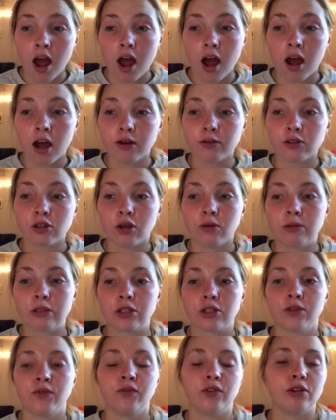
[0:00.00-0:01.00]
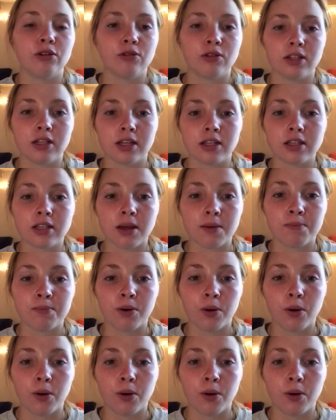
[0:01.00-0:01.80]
It was almost confusing at some